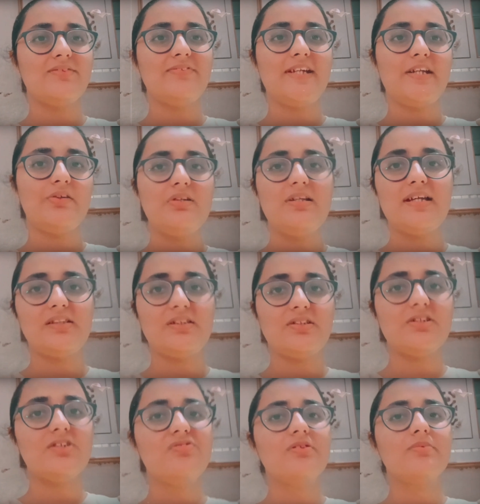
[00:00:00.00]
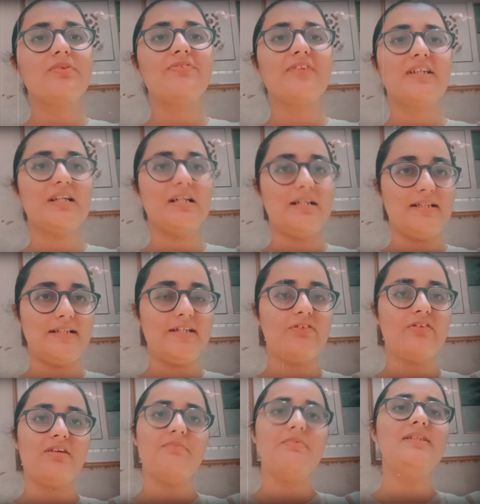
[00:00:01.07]
video lectures from the faculty
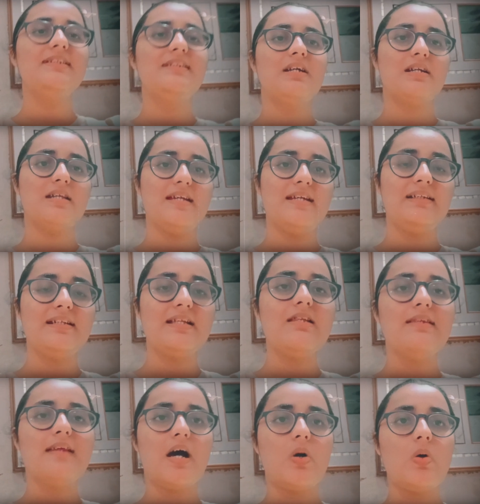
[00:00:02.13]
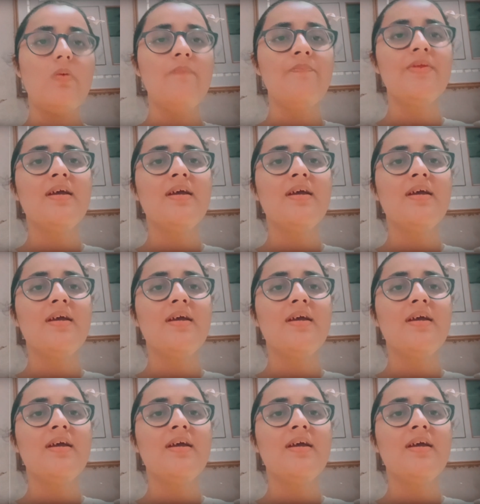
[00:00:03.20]
you have been studying till now,